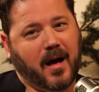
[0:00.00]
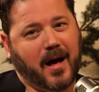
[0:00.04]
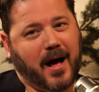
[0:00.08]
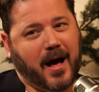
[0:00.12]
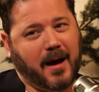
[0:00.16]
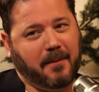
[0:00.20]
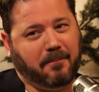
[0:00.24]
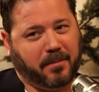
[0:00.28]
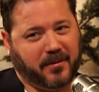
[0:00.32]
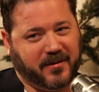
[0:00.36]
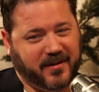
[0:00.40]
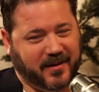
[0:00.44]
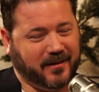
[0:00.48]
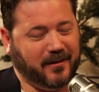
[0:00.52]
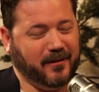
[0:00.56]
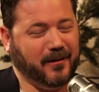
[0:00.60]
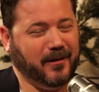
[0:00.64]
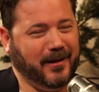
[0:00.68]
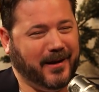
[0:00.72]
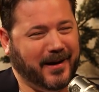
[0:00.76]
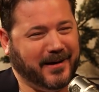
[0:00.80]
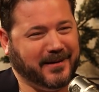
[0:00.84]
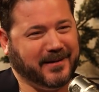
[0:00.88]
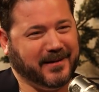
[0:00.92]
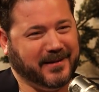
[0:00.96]
I particularly
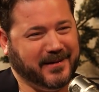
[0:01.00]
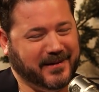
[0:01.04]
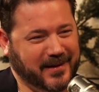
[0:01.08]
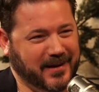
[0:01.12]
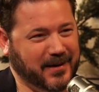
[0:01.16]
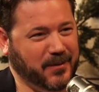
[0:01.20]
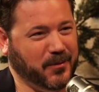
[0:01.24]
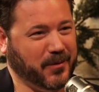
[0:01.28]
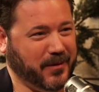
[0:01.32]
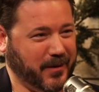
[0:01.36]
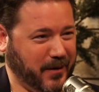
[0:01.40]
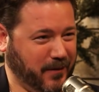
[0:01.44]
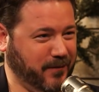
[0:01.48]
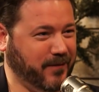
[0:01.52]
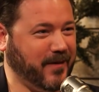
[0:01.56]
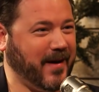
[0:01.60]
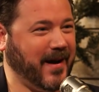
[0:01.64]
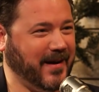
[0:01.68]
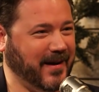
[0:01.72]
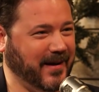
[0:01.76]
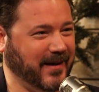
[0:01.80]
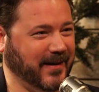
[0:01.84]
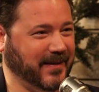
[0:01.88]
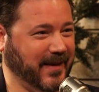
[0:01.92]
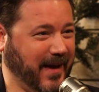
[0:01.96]
like the scene where they're
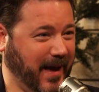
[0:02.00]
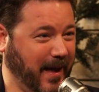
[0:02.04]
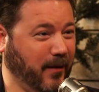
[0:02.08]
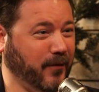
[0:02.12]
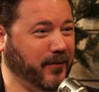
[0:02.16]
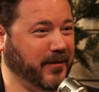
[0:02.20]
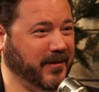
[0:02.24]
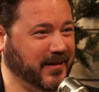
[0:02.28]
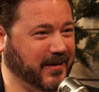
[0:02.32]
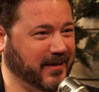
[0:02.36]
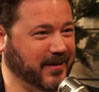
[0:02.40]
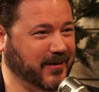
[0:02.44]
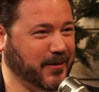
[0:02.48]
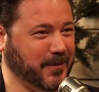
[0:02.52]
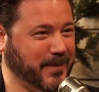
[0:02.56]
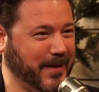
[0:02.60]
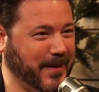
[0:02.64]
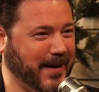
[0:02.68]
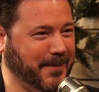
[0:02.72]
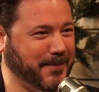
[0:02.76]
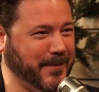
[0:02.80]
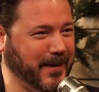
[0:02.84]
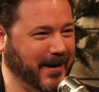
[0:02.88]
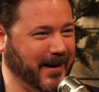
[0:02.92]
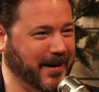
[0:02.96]
fighting and the Elvises are
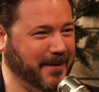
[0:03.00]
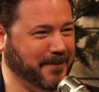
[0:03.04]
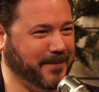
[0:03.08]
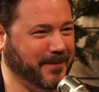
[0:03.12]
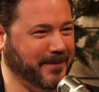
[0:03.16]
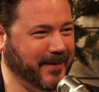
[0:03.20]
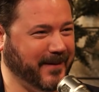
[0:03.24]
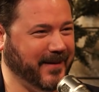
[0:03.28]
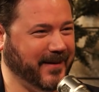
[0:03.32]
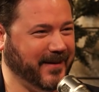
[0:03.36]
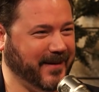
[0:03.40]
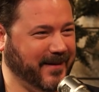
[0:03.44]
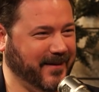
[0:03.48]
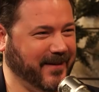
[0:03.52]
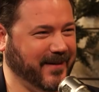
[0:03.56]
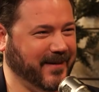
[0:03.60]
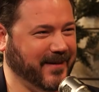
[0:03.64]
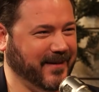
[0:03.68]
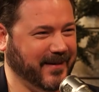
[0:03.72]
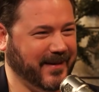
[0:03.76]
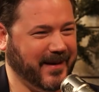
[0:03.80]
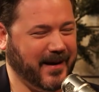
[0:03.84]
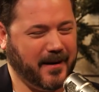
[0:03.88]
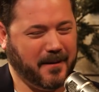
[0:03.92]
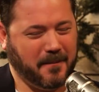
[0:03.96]
popping up, here
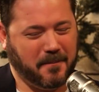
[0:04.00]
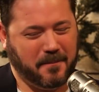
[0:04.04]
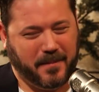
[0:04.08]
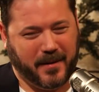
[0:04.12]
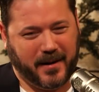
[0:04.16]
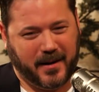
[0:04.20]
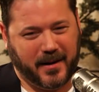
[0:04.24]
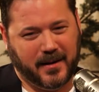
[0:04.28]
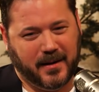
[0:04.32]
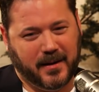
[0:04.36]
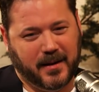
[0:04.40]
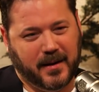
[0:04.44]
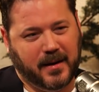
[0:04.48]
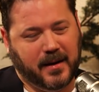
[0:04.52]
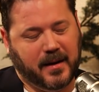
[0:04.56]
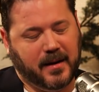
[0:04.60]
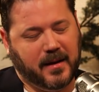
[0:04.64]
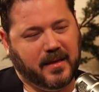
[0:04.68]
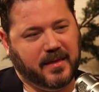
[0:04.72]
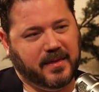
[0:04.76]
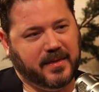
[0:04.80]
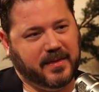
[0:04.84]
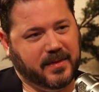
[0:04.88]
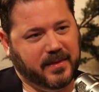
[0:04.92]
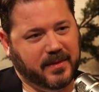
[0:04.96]
and there. Mm-hmm. But
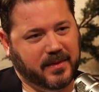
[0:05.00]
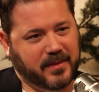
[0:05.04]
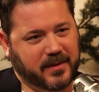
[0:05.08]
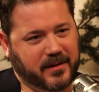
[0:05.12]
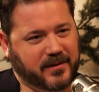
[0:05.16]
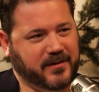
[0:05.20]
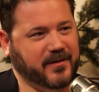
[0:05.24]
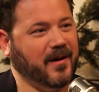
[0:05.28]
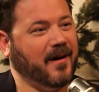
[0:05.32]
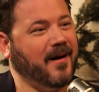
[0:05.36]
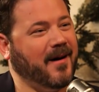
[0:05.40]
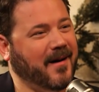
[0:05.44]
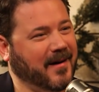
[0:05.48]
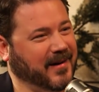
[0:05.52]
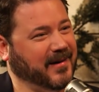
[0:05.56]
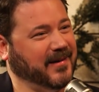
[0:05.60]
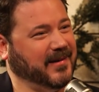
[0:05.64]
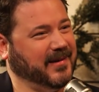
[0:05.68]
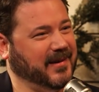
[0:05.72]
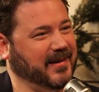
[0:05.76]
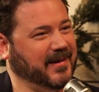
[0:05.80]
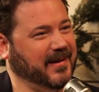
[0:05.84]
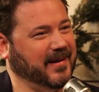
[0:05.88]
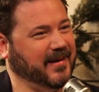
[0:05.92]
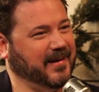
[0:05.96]
the dog
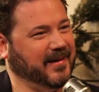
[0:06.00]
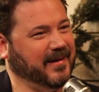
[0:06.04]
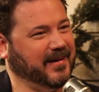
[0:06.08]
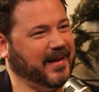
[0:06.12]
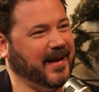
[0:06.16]
is in it.